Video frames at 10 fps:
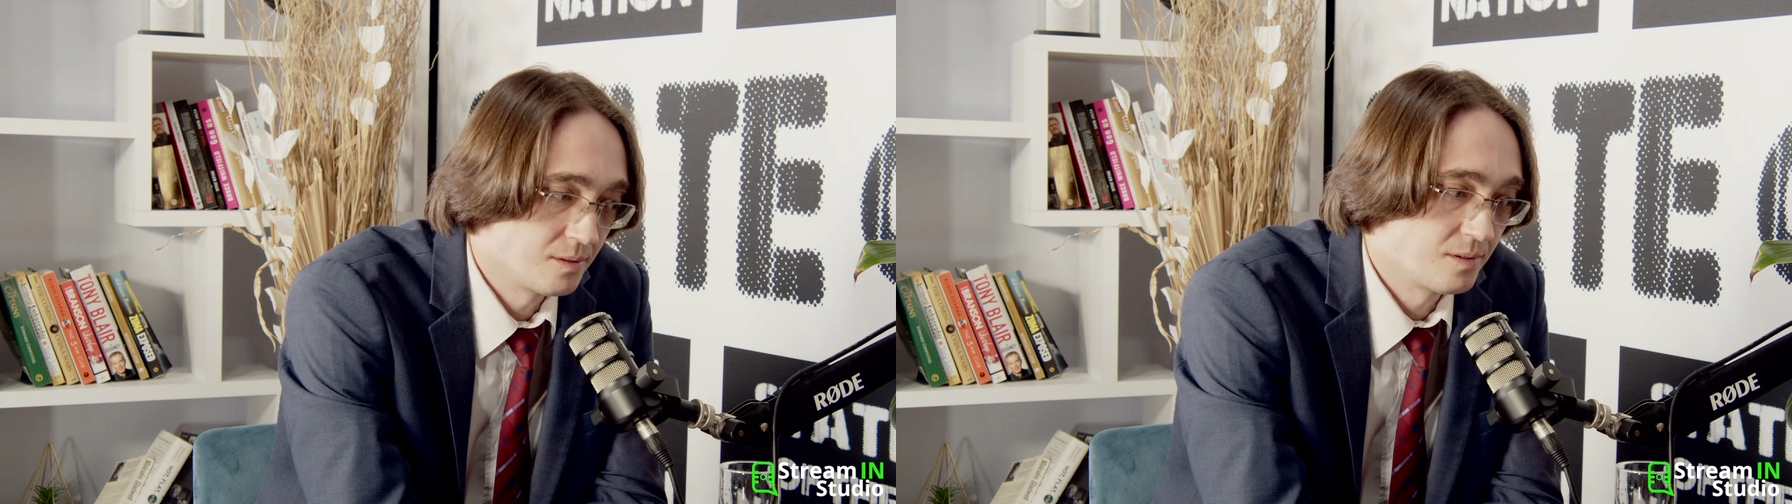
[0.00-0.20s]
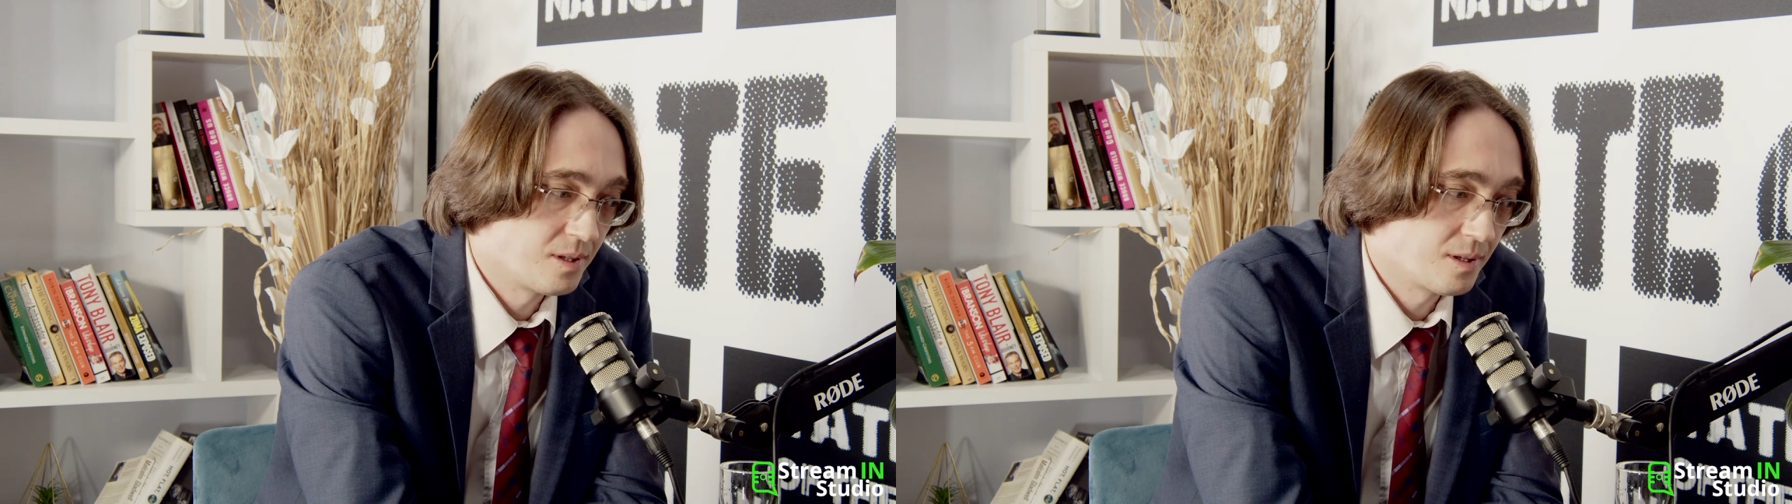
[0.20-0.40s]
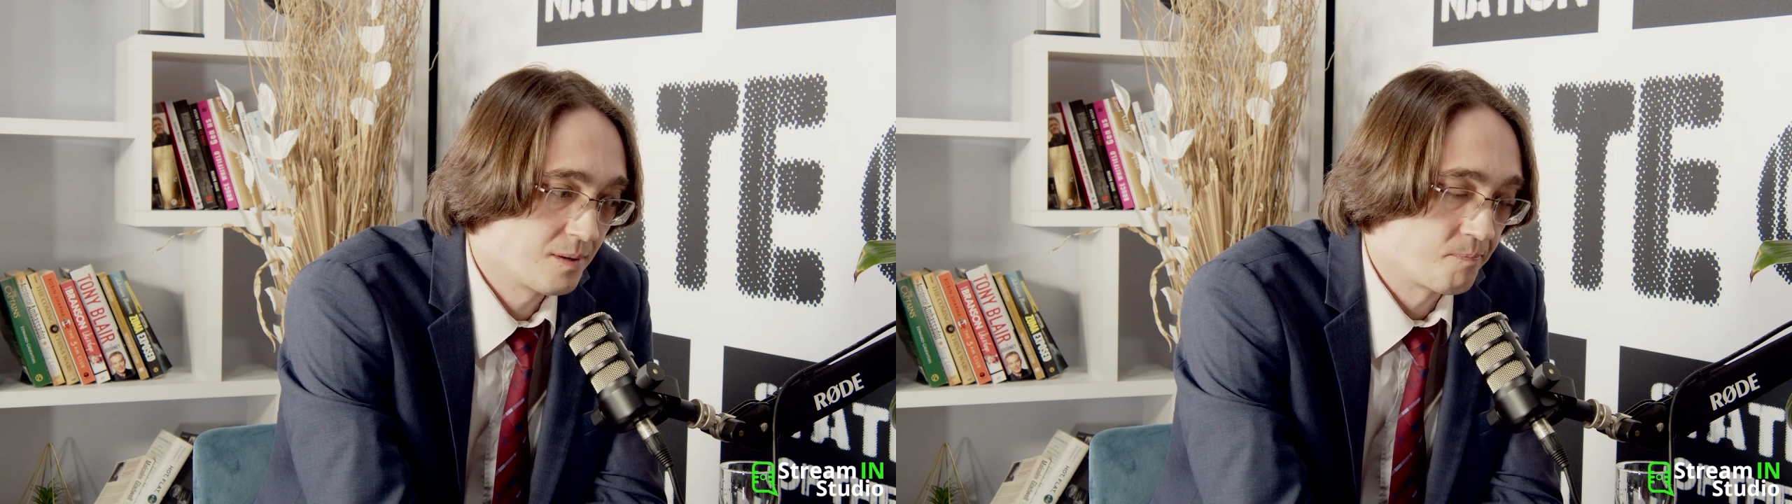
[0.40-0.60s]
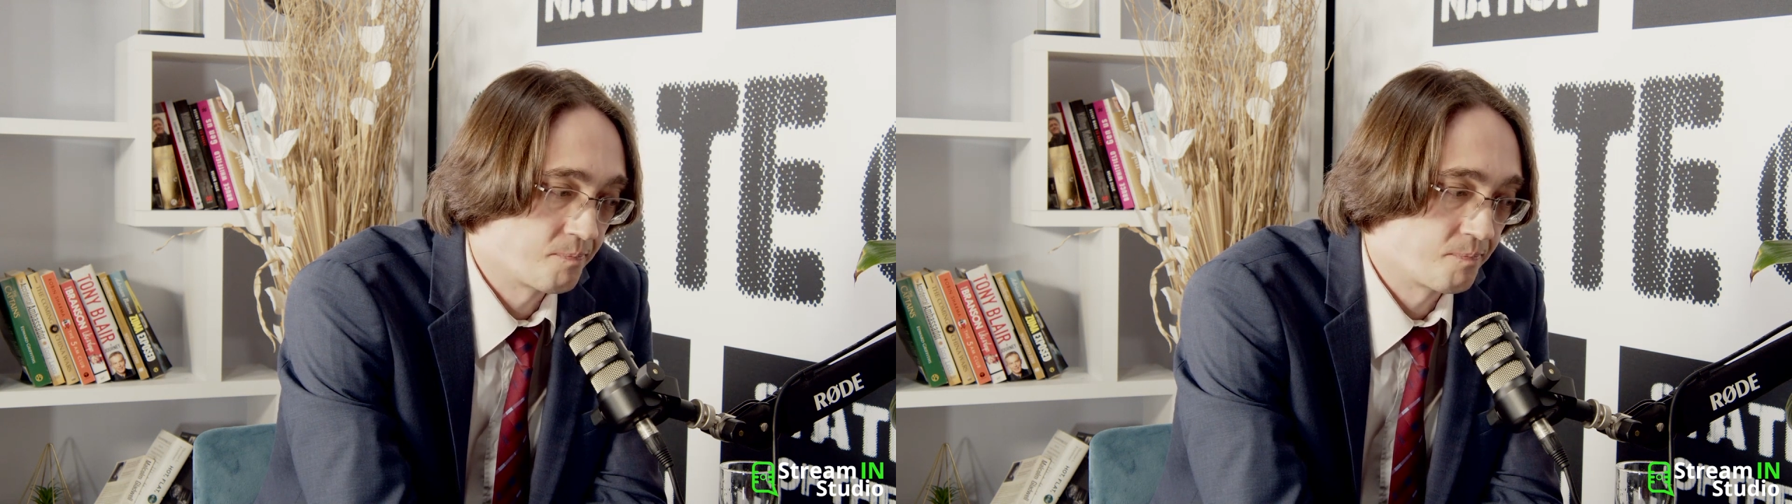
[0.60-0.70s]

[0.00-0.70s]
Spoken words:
the